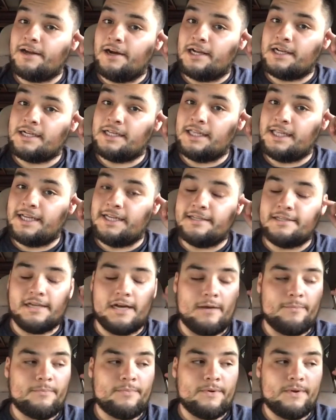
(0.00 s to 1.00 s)
got cleaned
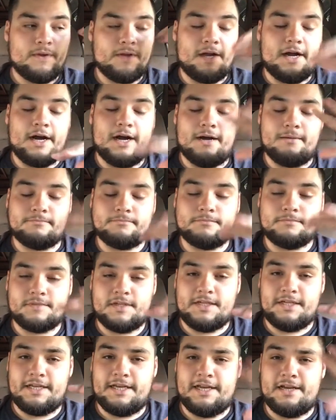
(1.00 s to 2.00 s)
up
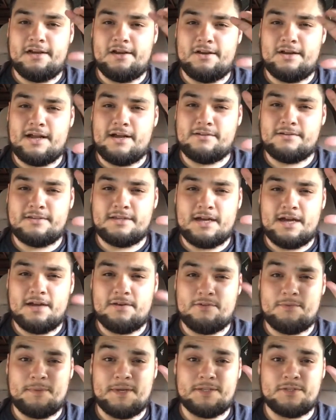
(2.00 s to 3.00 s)
in here and
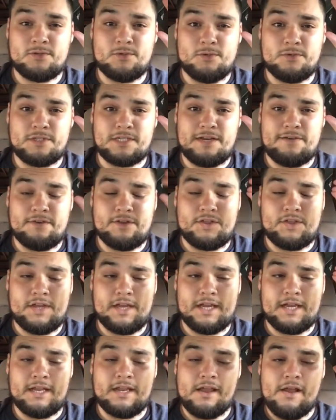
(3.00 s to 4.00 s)
outside with my tools and
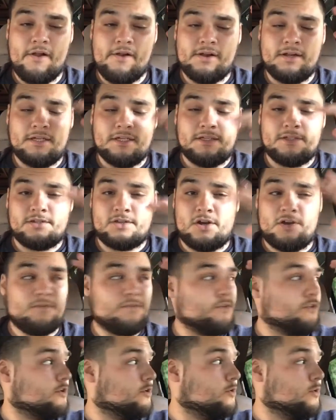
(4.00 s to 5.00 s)
everything, and sorry
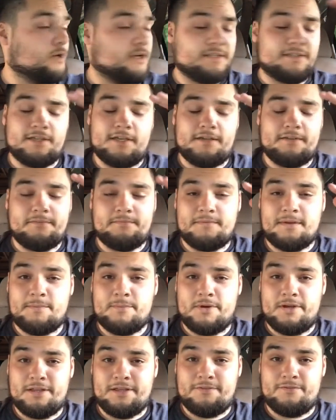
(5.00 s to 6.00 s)
for the noise. I
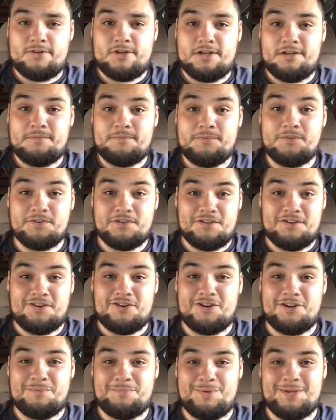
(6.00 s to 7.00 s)
remember I live on a
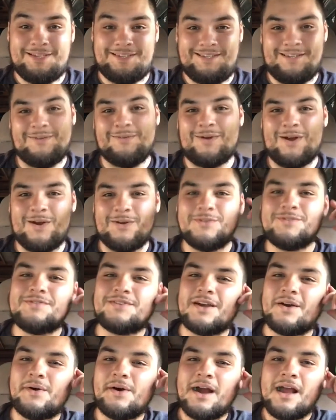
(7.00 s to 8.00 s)
on a busy road,
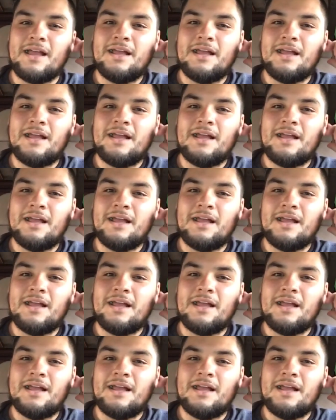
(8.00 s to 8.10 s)
so